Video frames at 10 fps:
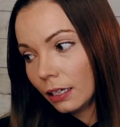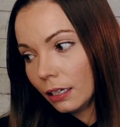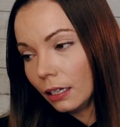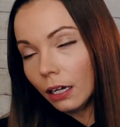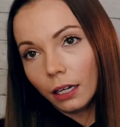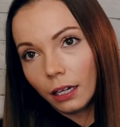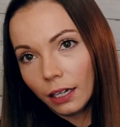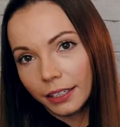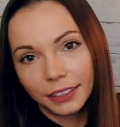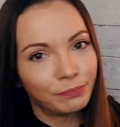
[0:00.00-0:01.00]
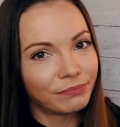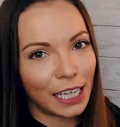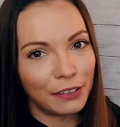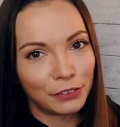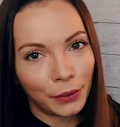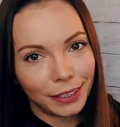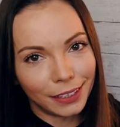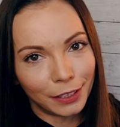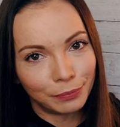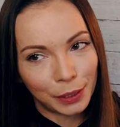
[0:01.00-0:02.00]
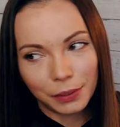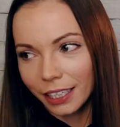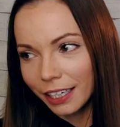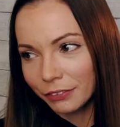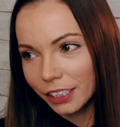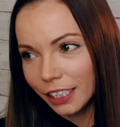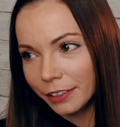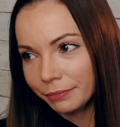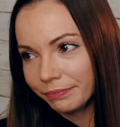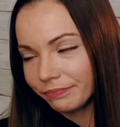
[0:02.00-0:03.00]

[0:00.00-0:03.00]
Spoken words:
I have no idea. I'm gonna have to...